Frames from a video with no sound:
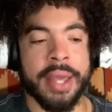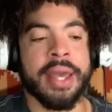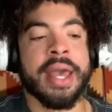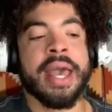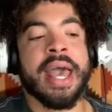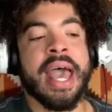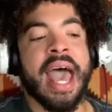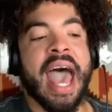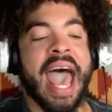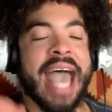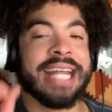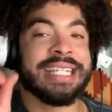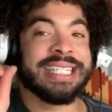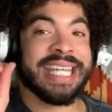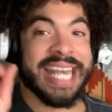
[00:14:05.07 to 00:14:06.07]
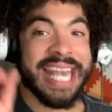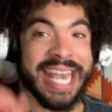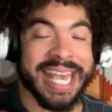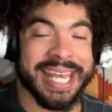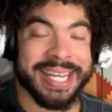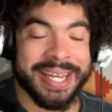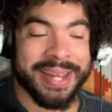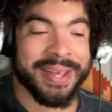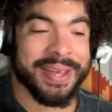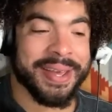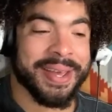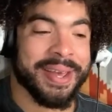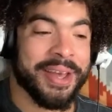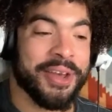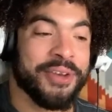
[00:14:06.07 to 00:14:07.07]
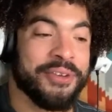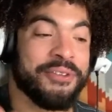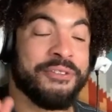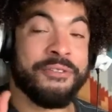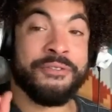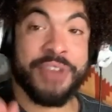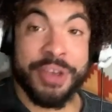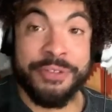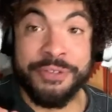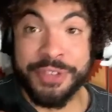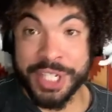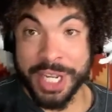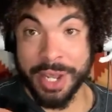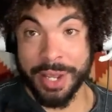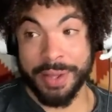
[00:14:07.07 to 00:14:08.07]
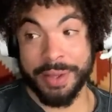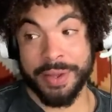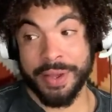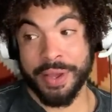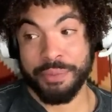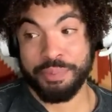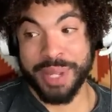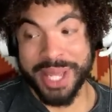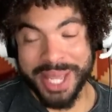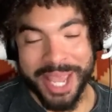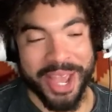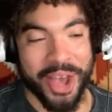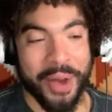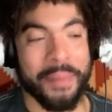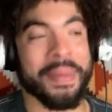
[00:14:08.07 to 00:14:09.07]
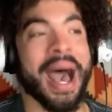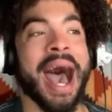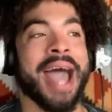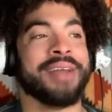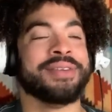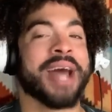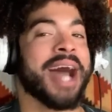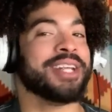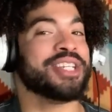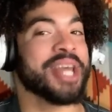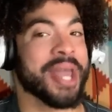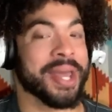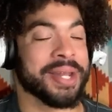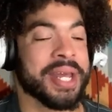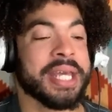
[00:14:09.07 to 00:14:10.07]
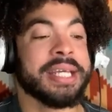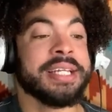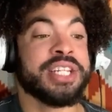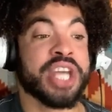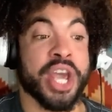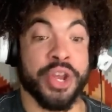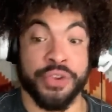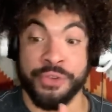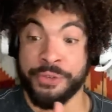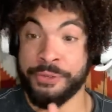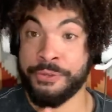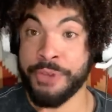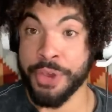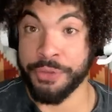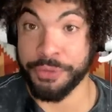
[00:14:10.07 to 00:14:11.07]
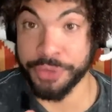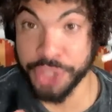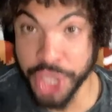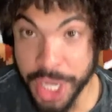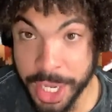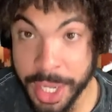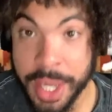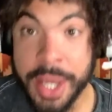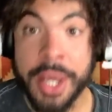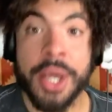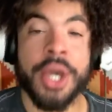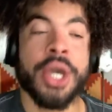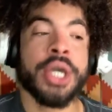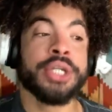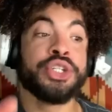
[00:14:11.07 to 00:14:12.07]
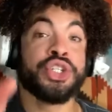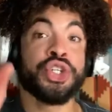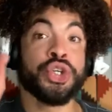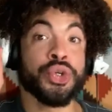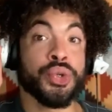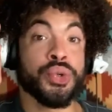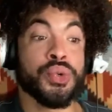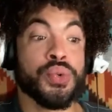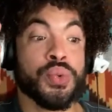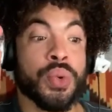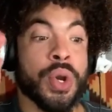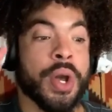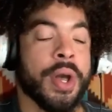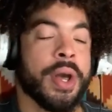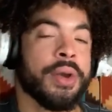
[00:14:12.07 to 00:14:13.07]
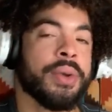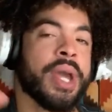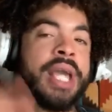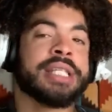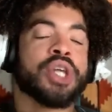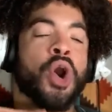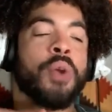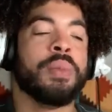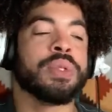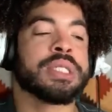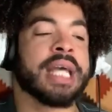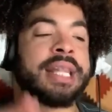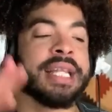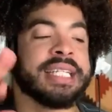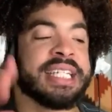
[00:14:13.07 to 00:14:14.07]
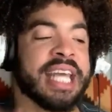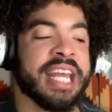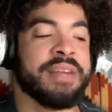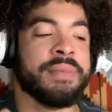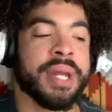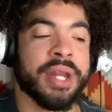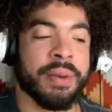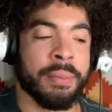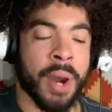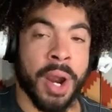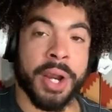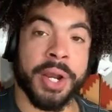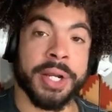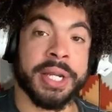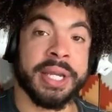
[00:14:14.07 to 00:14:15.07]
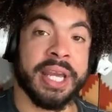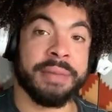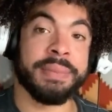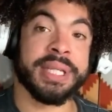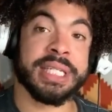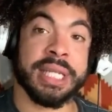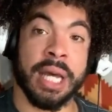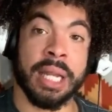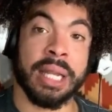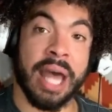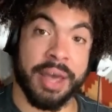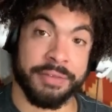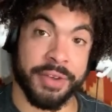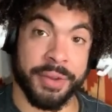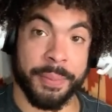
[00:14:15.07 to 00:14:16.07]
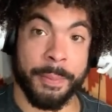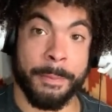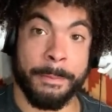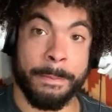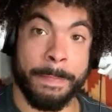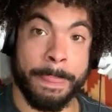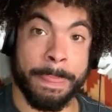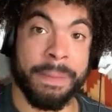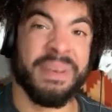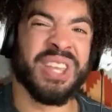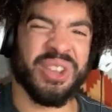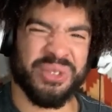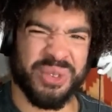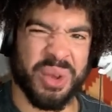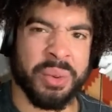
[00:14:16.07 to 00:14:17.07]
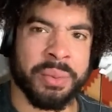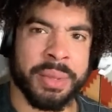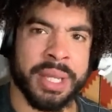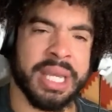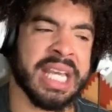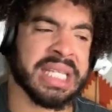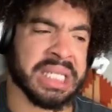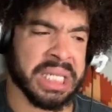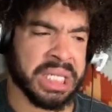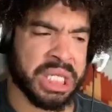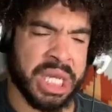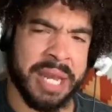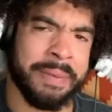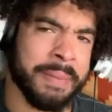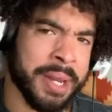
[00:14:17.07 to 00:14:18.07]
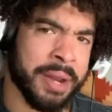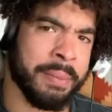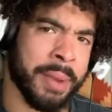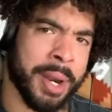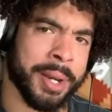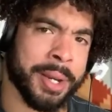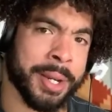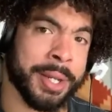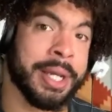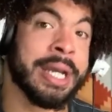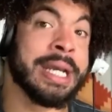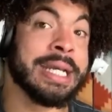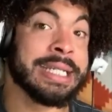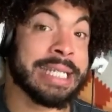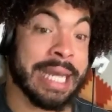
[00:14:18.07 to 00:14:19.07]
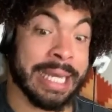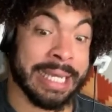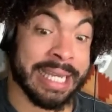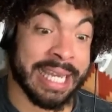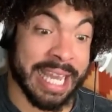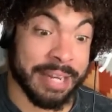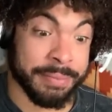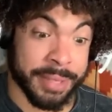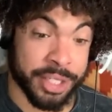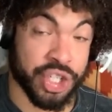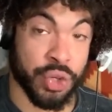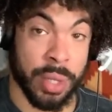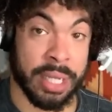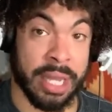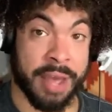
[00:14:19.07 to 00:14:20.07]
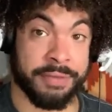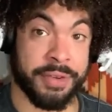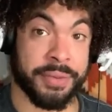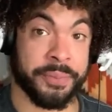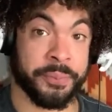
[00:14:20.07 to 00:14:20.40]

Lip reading: day. At 10:50 p.m. I not 10:50 to it's almost like the 10-minute marker to get me to 11. You feel me? It's the 10-minute marker to get me to 11.